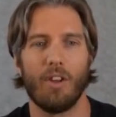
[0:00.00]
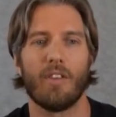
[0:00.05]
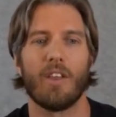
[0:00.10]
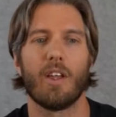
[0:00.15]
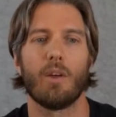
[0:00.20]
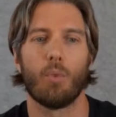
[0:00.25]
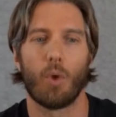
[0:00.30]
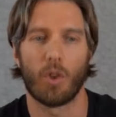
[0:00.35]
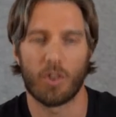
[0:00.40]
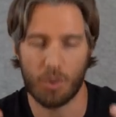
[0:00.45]
then
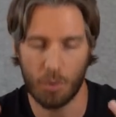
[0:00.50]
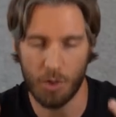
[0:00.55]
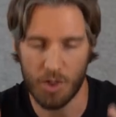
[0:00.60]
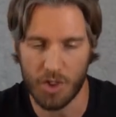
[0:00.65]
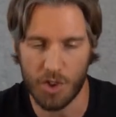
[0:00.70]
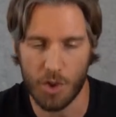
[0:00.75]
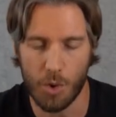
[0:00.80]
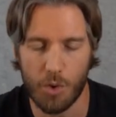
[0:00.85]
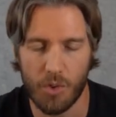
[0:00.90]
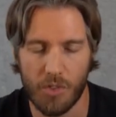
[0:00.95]
you want to
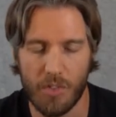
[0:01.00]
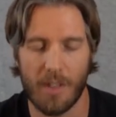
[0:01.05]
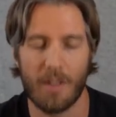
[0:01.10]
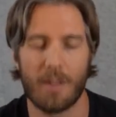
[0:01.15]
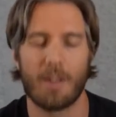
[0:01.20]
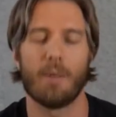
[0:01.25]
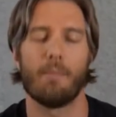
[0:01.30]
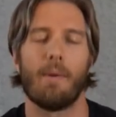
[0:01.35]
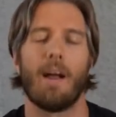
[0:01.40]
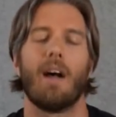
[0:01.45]
reduce
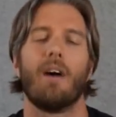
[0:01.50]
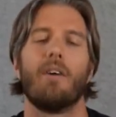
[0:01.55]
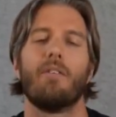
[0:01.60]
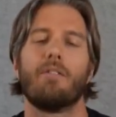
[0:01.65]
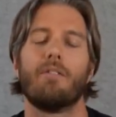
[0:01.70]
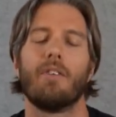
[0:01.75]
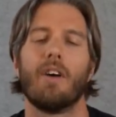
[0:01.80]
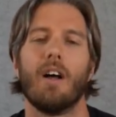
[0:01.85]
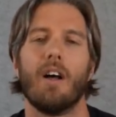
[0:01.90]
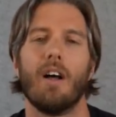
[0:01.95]
the amount
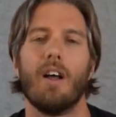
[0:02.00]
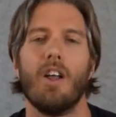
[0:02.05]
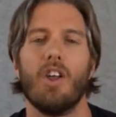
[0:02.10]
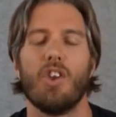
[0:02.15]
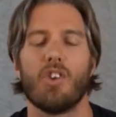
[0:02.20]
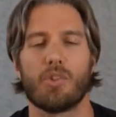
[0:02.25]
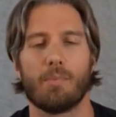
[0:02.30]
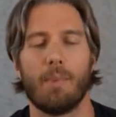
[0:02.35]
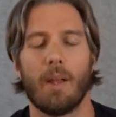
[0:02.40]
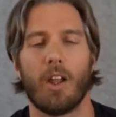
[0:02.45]
of
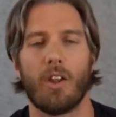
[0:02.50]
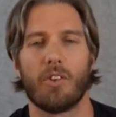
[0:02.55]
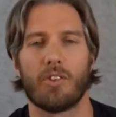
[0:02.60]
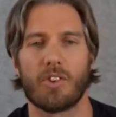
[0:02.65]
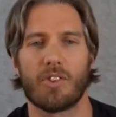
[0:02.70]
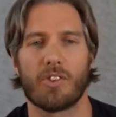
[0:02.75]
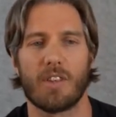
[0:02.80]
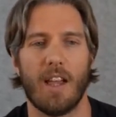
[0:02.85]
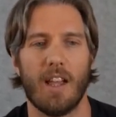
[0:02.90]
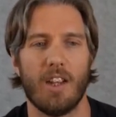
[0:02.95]
spill onto
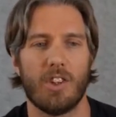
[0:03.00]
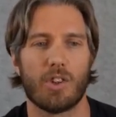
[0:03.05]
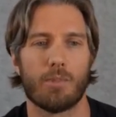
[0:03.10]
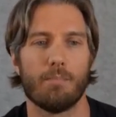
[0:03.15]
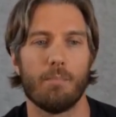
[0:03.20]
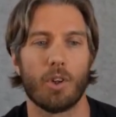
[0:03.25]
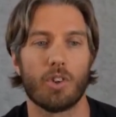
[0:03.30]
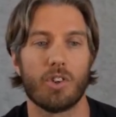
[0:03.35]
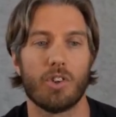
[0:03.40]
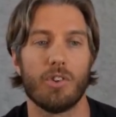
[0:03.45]
stage as
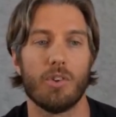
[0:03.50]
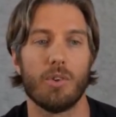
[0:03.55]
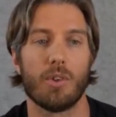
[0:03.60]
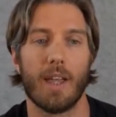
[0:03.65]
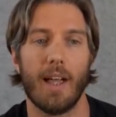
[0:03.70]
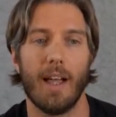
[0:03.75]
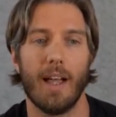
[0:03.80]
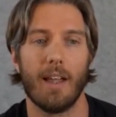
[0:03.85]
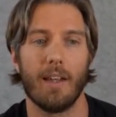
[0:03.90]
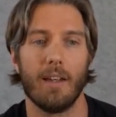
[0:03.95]
much as you
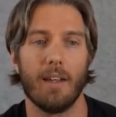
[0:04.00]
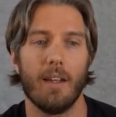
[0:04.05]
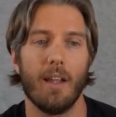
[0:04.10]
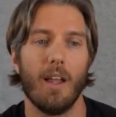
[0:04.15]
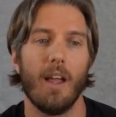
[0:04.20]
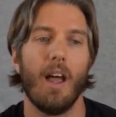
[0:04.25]
can.